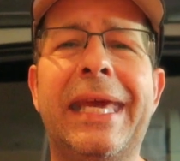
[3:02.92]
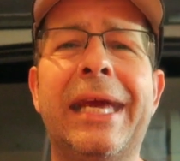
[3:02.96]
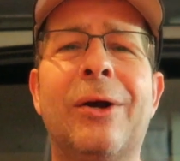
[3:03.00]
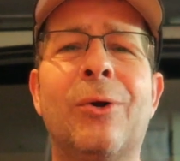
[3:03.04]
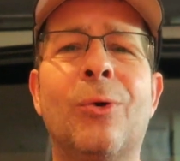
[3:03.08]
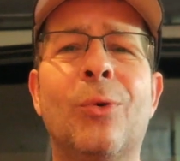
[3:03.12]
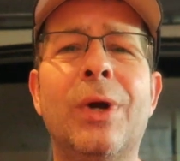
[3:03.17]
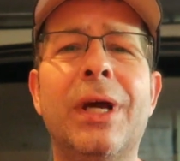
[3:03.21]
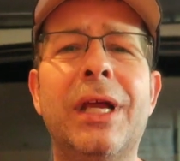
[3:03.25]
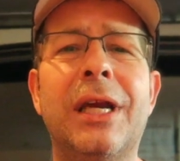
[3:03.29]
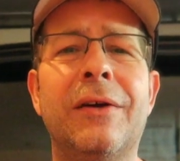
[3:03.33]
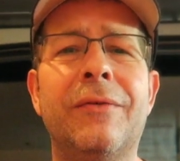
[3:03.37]
get
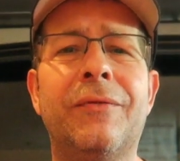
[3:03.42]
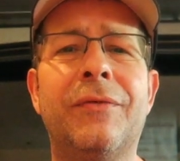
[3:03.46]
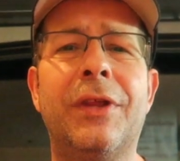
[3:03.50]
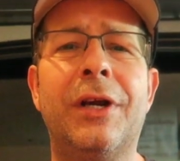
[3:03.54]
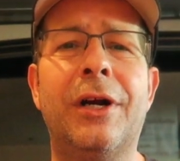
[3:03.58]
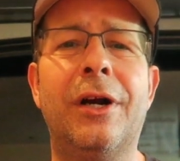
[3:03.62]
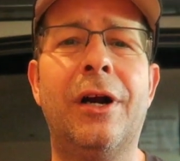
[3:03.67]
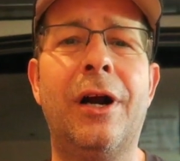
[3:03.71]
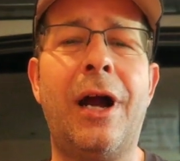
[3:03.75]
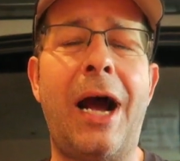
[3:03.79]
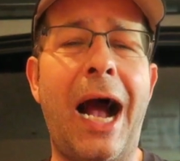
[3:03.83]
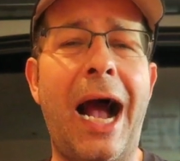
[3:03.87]
rid of
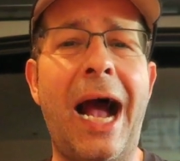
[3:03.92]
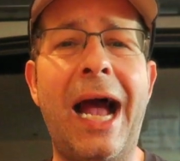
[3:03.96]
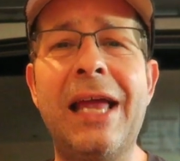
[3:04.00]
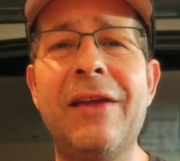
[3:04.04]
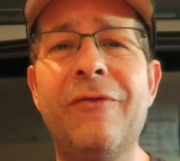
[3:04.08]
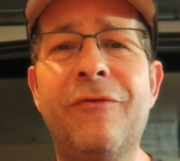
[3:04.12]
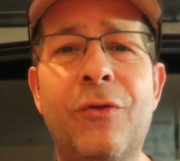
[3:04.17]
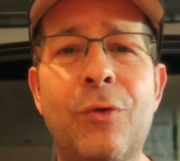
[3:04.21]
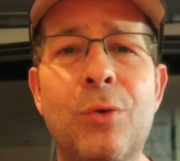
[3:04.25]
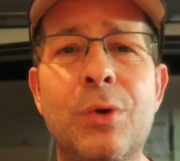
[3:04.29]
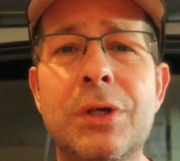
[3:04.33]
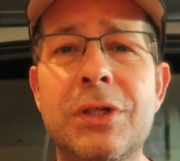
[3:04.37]
their
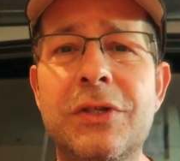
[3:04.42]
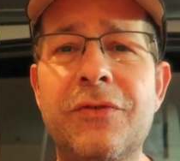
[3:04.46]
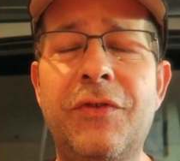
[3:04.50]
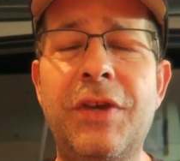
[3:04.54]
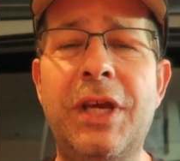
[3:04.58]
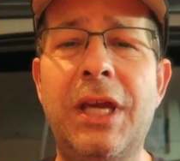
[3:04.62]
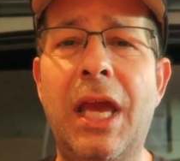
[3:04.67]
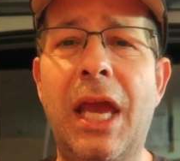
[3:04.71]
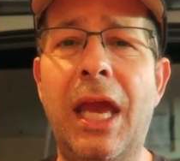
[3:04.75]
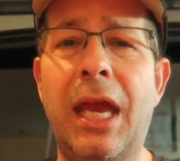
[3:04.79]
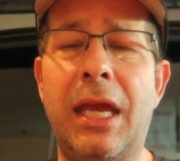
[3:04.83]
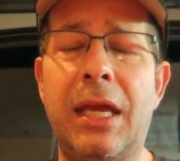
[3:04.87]
iForce
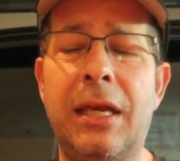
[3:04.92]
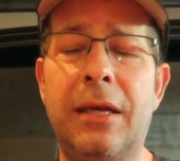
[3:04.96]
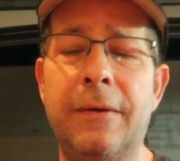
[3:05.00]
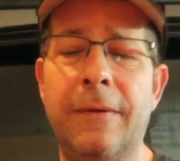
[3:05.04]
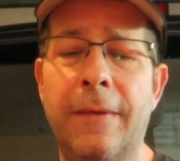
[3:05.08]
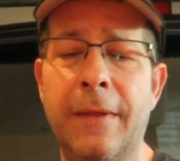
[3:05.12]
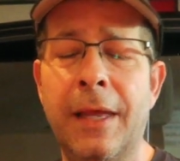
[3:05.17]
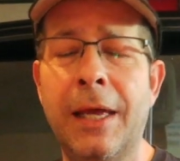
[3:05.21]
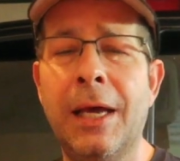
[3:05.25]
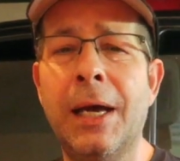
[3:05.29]
V8.